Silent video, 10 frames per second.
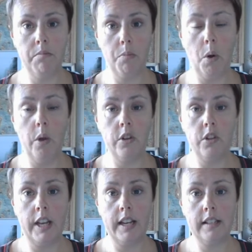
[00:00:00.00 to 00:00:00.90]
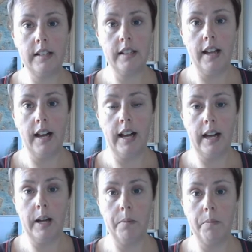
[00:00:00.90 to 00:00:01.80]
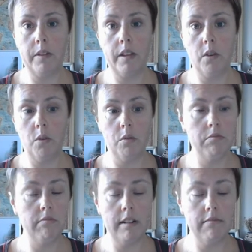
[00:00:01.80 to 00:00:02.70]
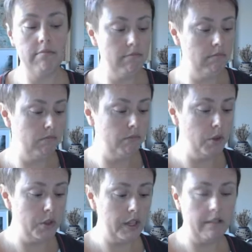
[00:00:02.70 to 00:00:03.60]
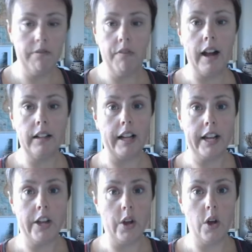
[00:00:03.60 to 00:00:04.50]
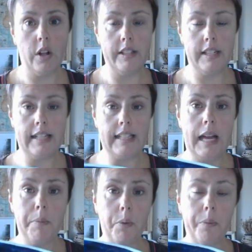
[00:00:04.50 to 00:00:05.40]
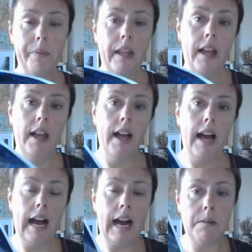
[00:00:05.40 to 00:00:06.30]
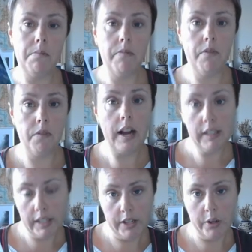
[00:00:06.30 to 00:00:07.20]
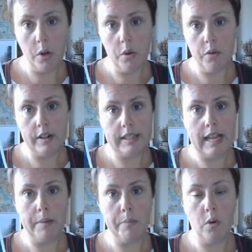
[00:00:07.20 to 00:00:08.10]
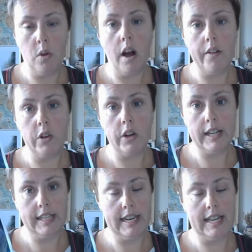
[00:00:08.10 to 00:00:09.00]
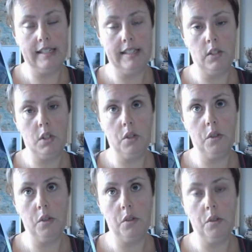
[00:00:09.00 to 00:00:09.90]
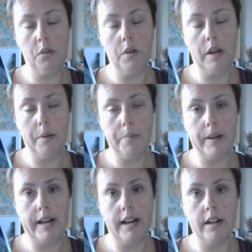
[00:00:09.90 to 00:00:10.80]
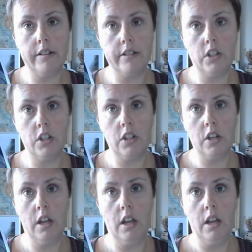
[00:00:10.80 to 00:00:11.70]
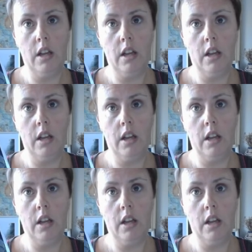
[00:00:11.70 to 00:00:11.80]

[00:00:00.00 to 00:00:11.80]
using Fight Like a Girl as an example, um, Fight Like a Girl, for example, I've got connected to about three, two or three different um,